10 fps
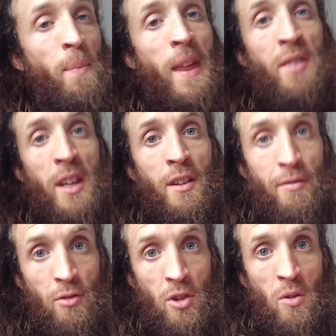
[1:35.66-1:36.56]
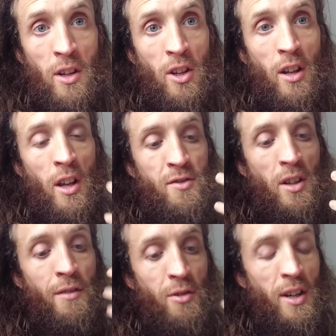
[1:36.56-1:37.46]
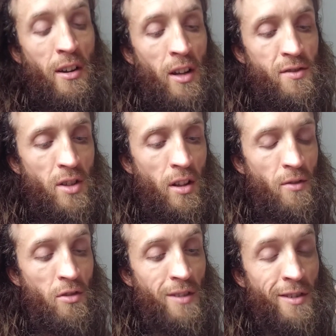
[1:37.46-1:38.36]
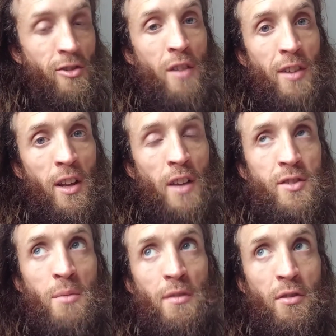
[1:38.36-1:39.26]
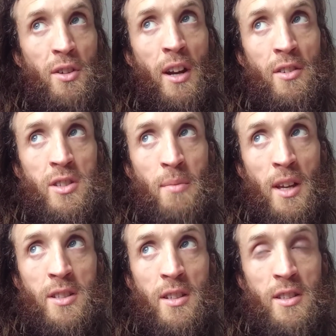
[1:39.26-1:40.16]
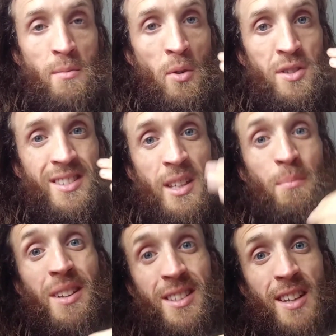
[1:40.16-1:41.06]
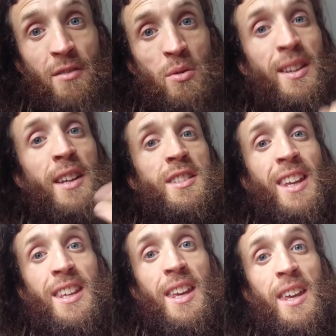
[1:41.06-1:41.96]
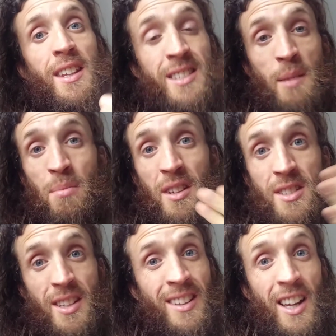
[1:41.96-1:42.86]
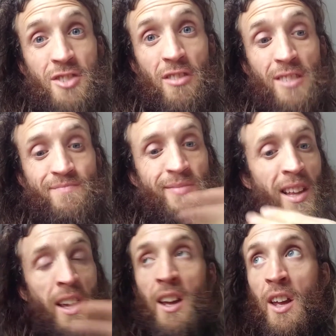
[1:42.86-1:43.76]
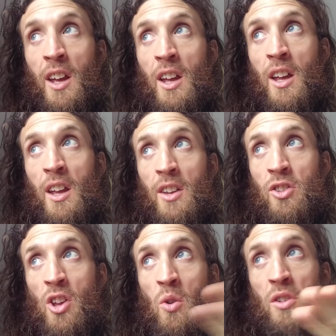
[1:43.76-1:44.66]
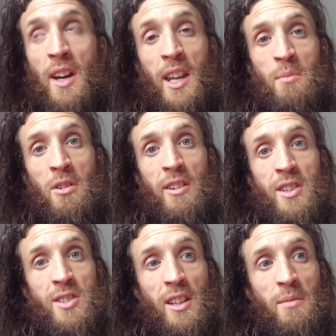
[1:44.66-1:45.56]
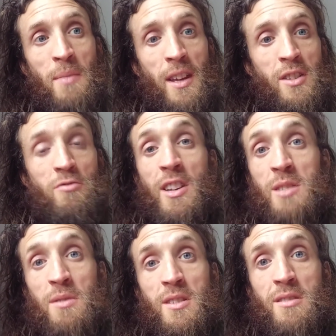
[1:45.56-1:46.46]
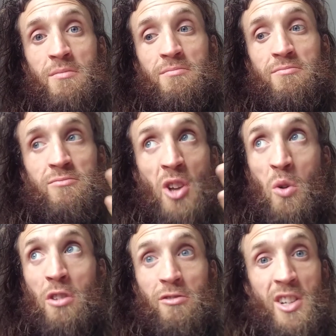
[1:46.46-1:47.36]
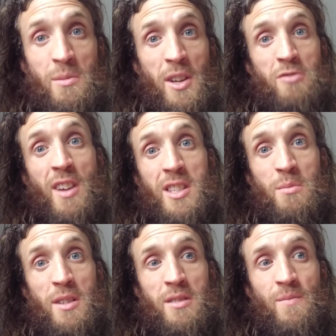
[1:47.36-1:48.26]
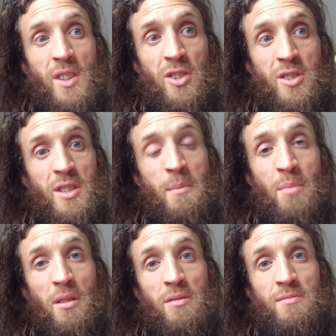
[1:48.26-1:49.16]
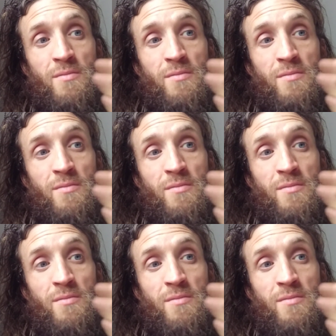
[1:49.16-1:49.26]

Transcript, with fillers: if you eat fruit only lifestyle, fruitarian lifestyle, or even a raw vegan lifestyle, but fruitarian's the best, it's the most simplest, everyone, that's the key, simplest and natural. No other animal or insect makes recipes. No other creature makes recipes. It's just simple.